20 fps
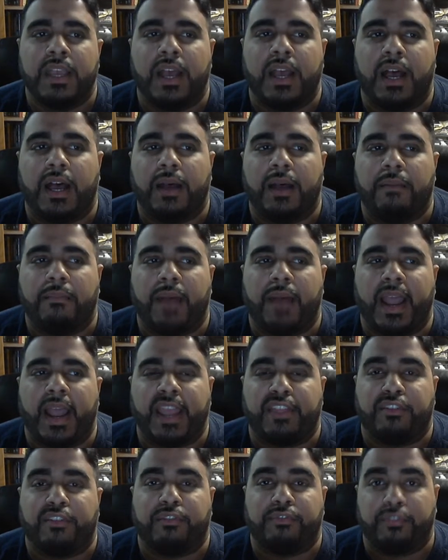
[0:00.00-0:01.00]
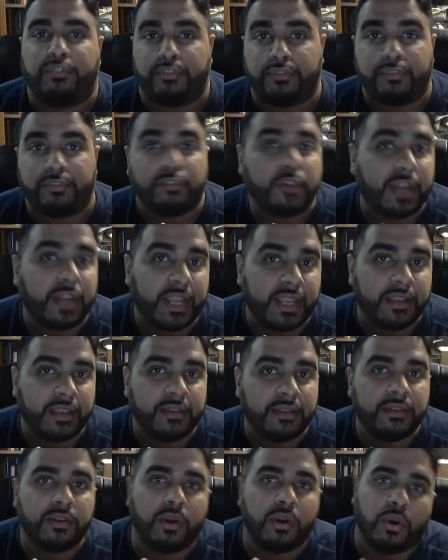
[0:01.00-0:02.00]
either for free
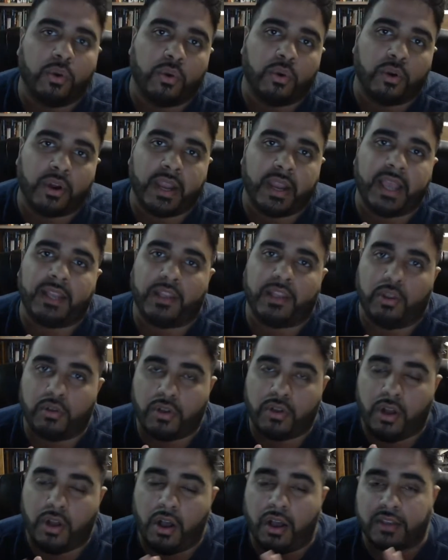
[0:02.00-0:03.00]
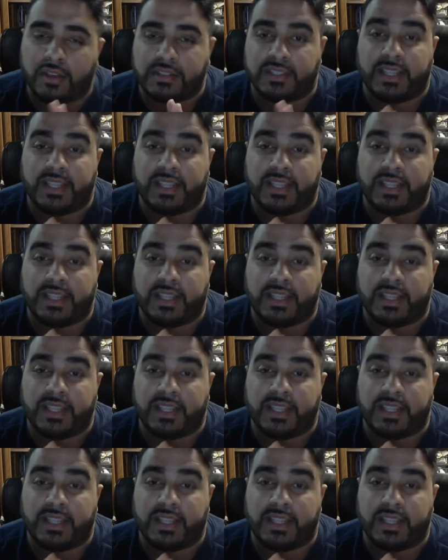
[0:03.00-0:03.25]
or at low cost.